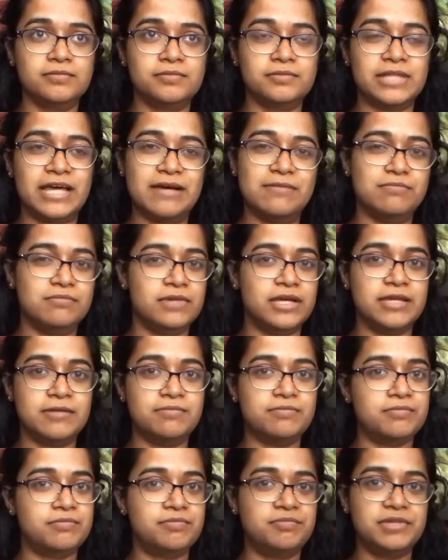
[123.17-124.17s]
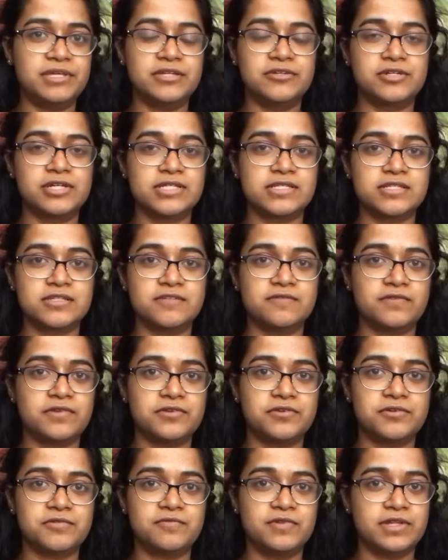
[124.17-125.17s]
That might be addressed in a
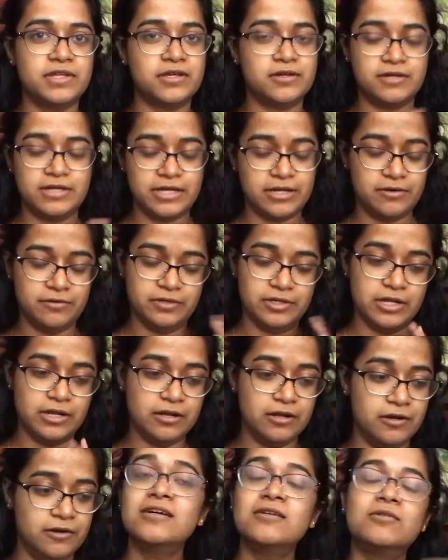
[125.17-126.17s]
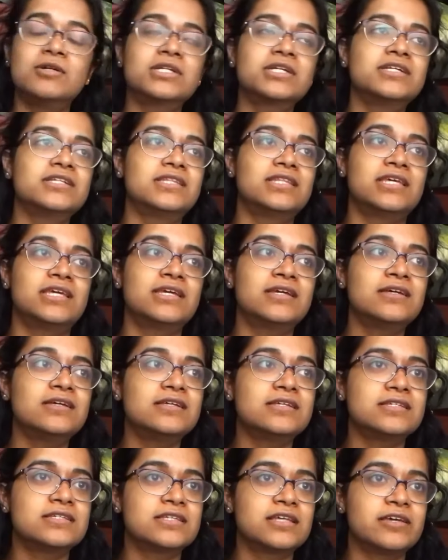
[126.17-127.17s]
future video, I don't really know. One good thing
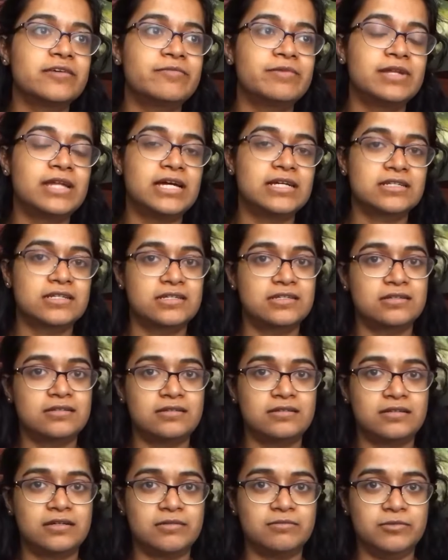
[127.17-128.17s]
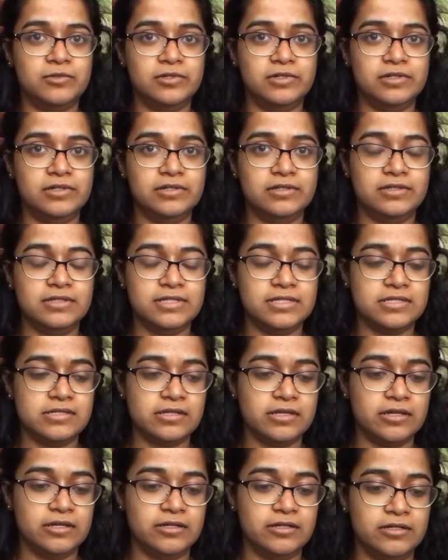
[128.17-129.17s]
is I've been acting a lot more this
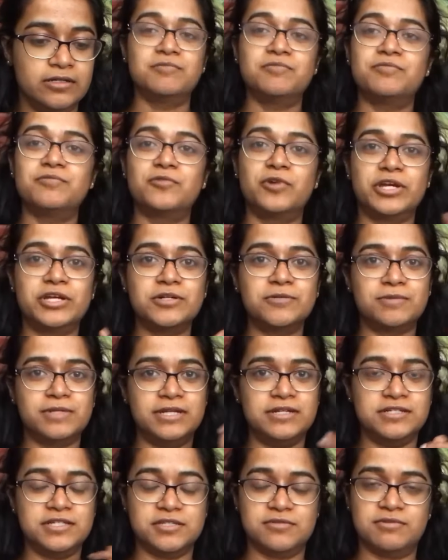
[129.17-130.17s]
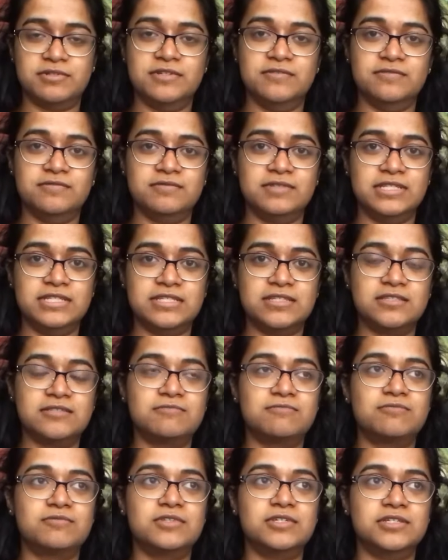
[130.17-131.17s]
year. Royal Players is
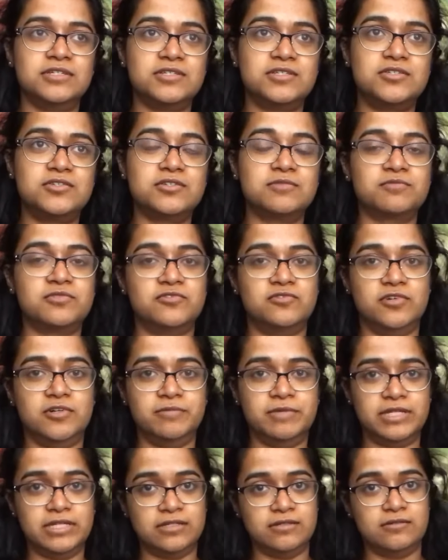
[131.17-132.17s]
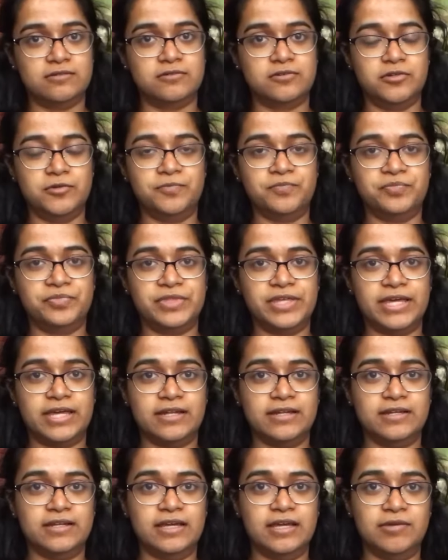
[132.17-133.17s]
the student performing group
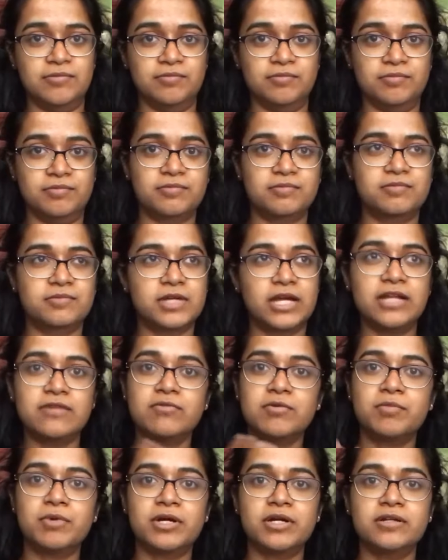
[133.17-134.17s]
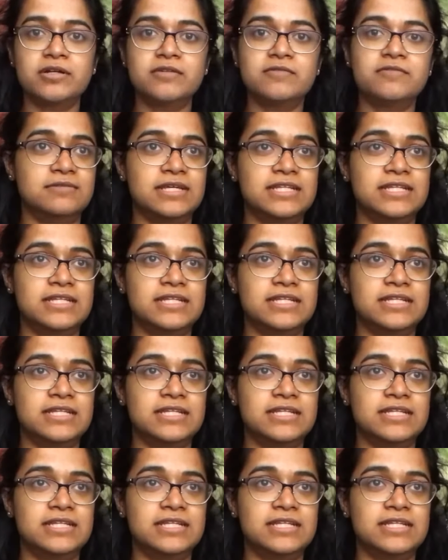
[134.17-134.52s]
that I'm kind of a part of.